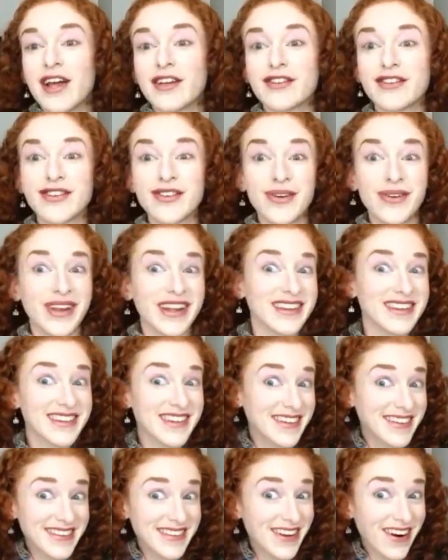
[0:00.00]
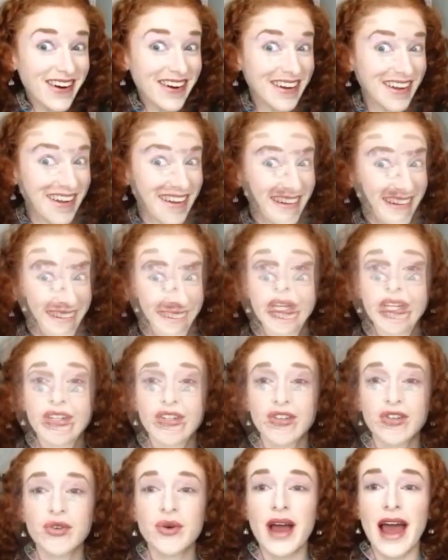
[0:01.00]
So let's get started. Before we
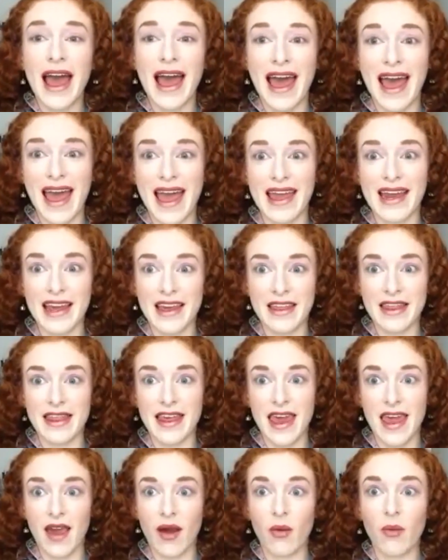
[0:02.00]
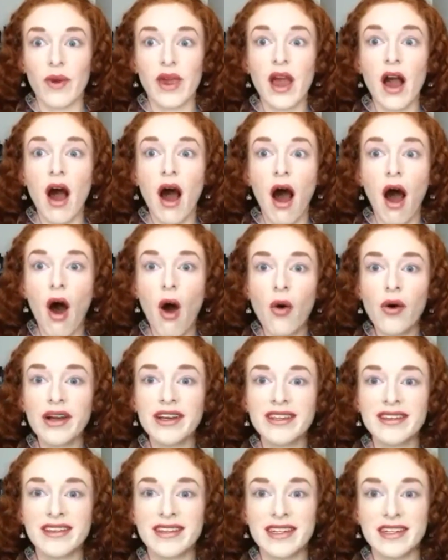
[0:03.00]
do anything, we
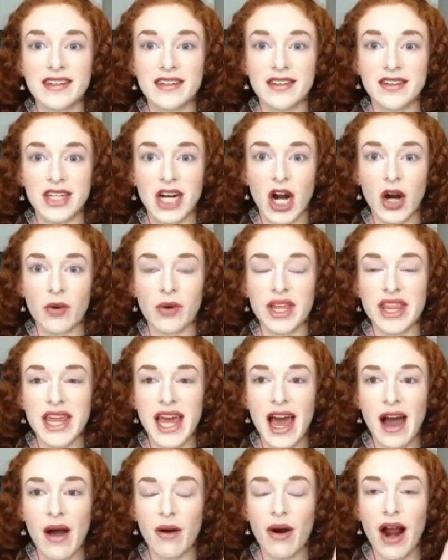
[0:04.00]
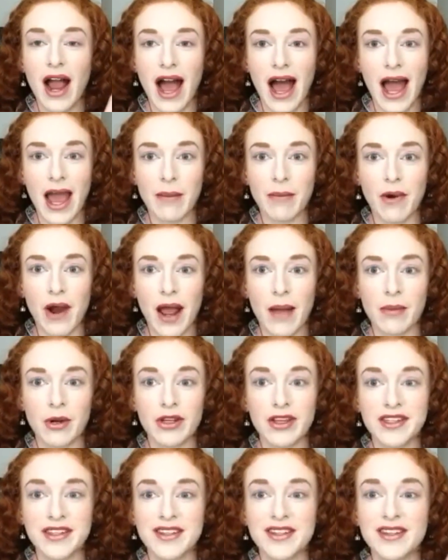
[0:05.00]
always need to start with our eye
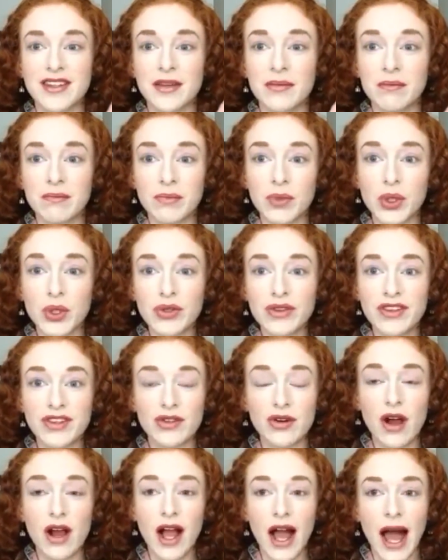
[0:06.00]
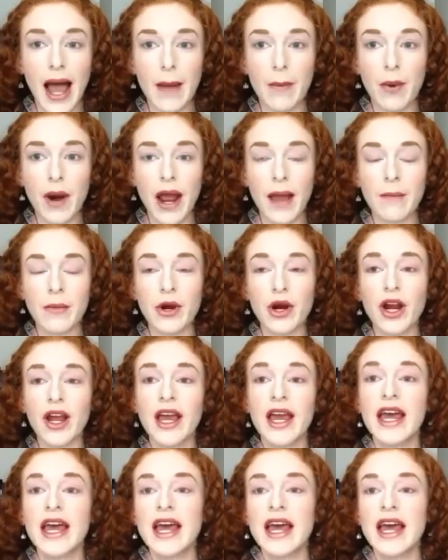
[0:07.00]
primer. This is the Moodstruck Eye Primer.